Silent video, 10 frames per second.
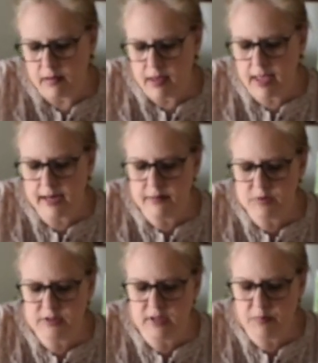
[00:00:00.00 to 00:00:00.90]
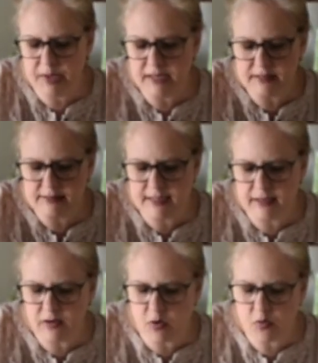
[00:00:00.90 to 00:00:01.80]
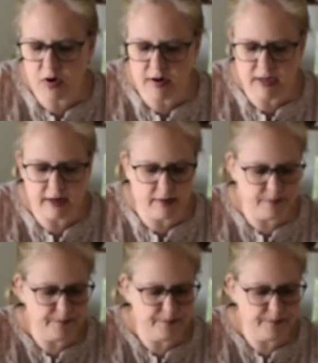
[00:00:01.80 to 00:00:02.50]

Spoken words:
And I'm just going to paint a second coat on here.